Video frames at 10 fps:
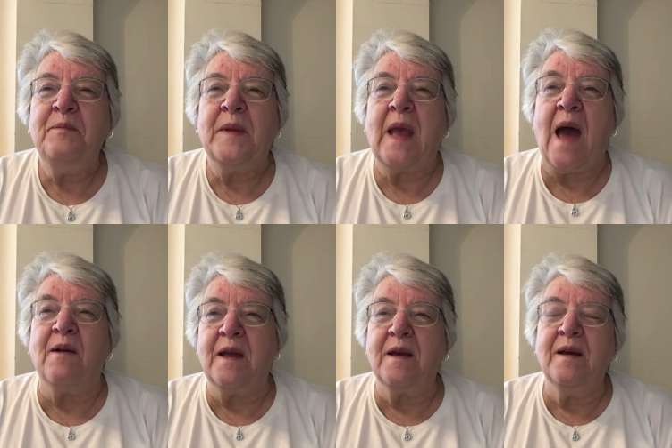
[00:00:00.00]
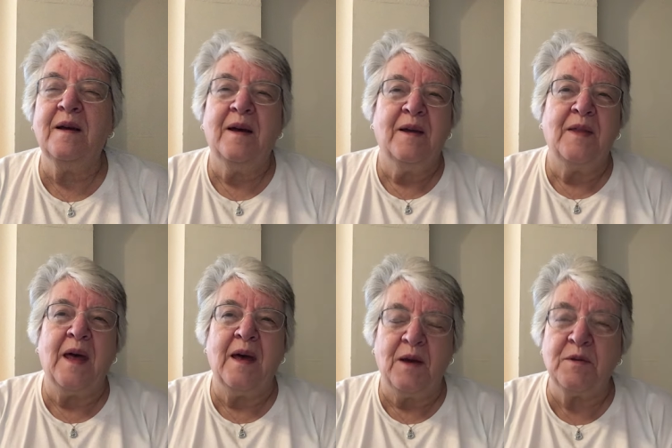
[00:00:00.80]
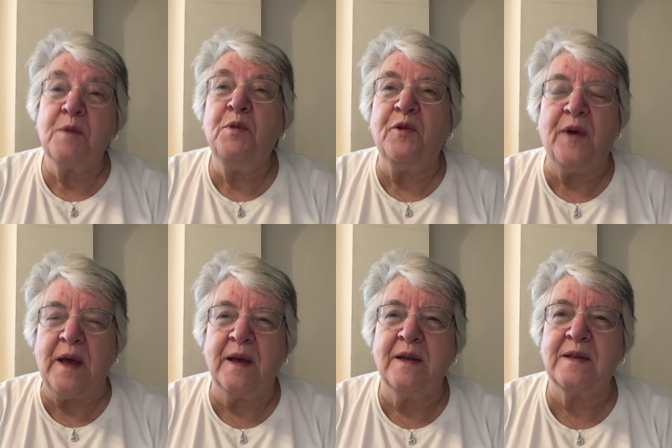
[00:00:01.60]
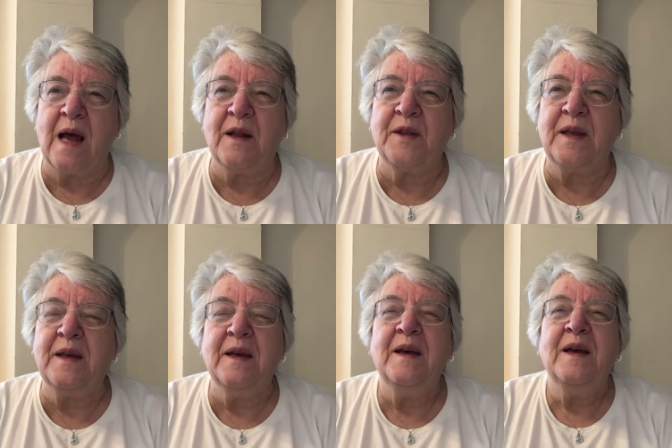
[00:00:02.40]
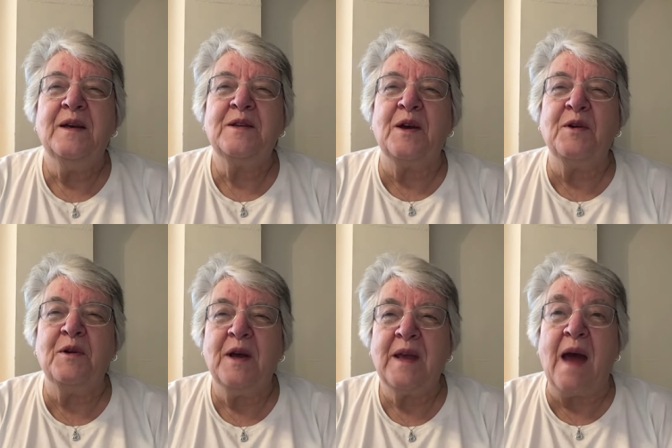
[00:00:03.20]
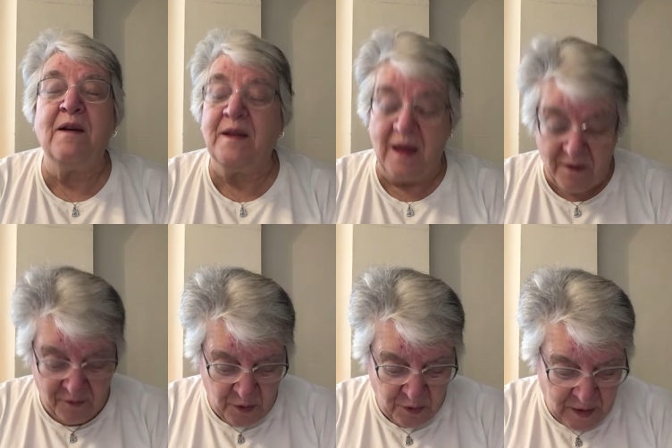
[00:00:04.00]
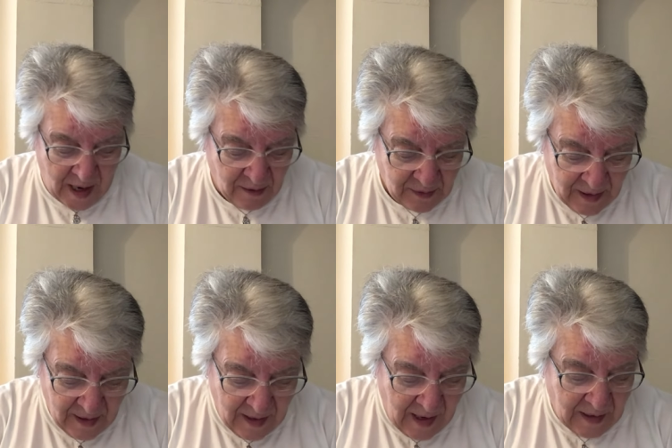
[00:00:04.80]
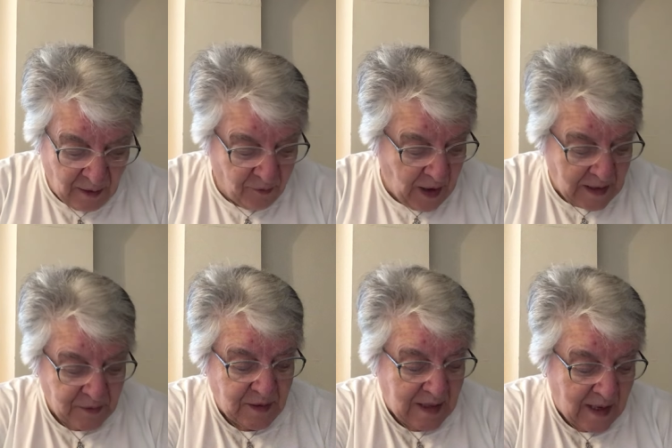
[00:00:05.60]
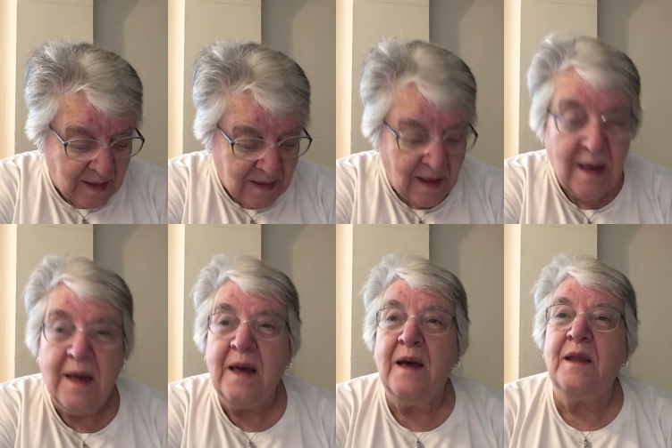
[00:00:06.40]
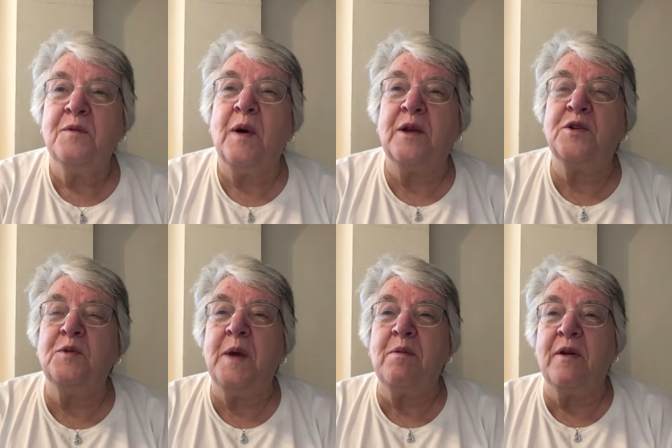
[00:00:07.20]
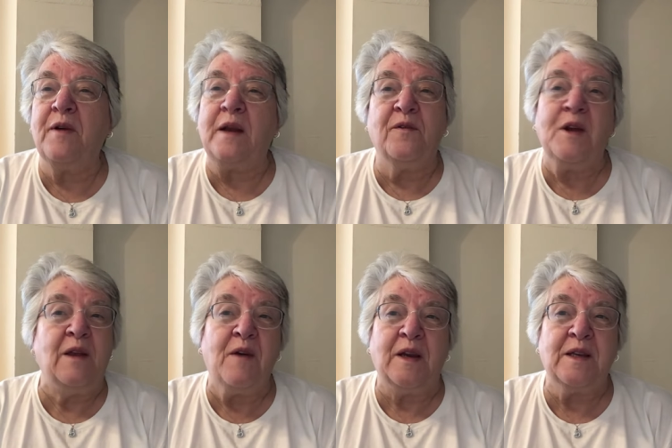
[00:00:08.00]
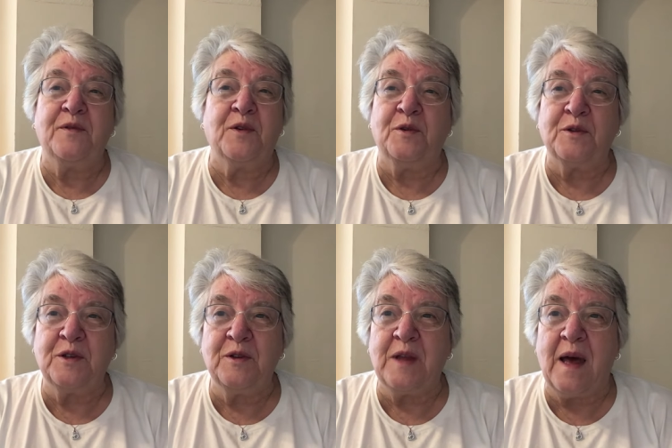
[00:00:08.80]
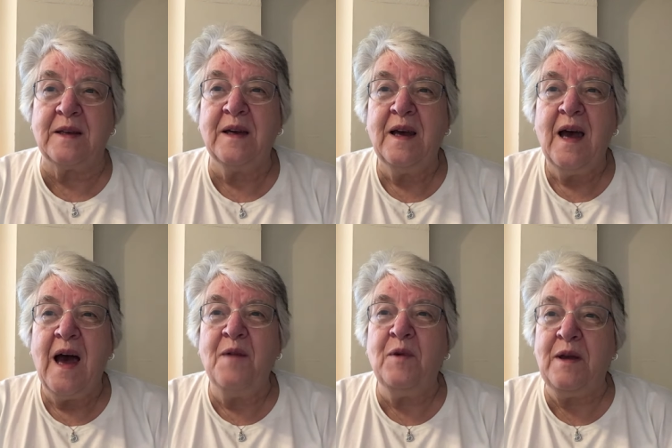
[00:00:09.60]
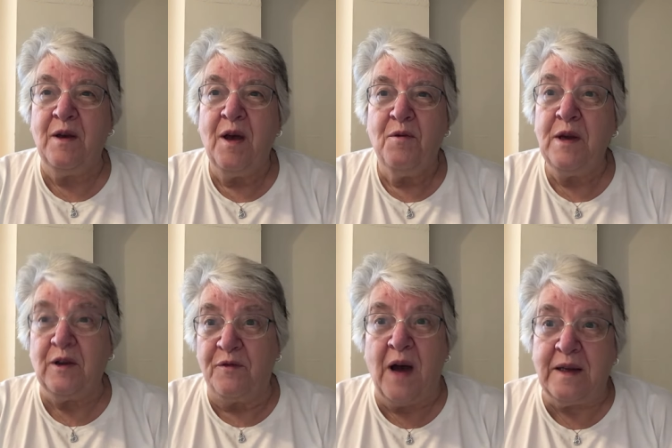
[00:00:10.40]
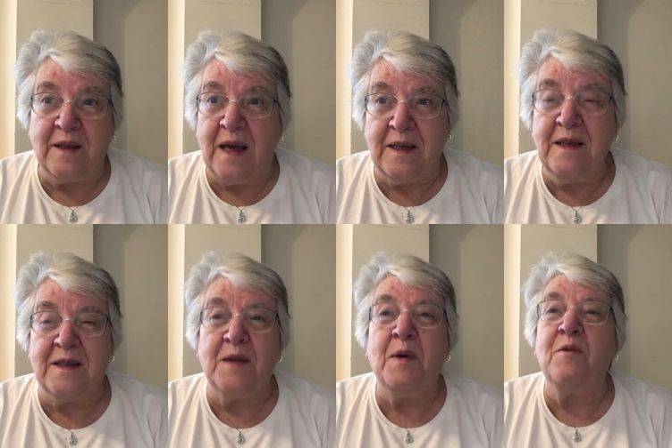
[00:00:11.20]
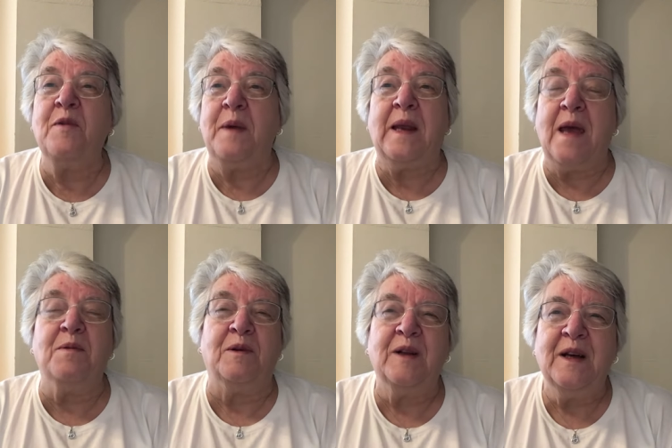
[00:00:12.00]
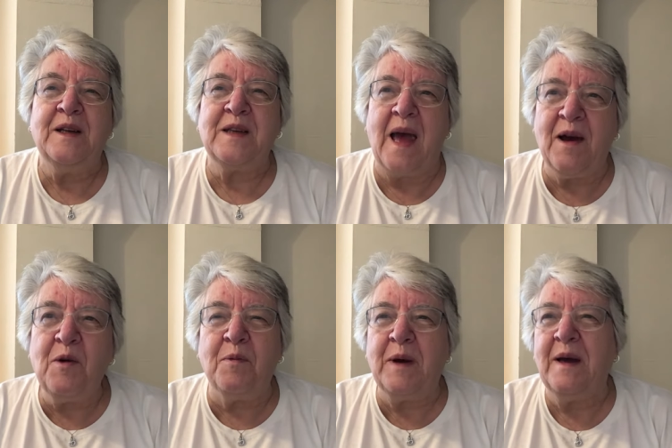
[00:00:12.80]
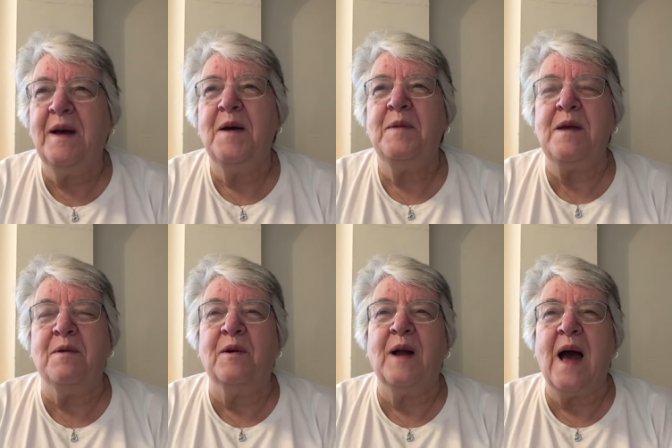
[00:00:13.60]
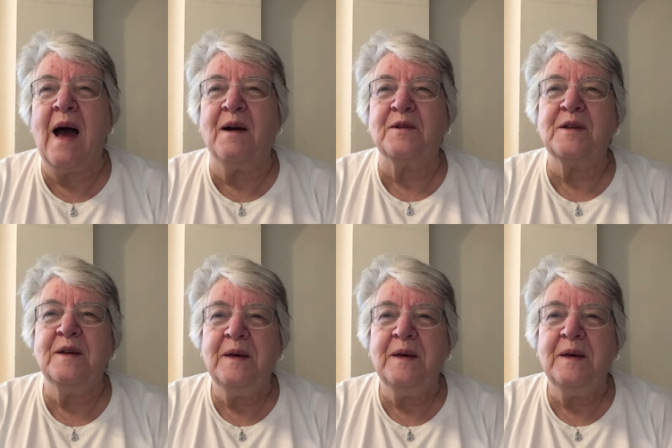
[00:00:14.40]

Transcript: carrying their, it was a buffet style thing, so carrying their food down a little flight of stairs. Then one or two people have found it really very difficult to do that. And we, we don't find it that easy, but we've been able to help people out.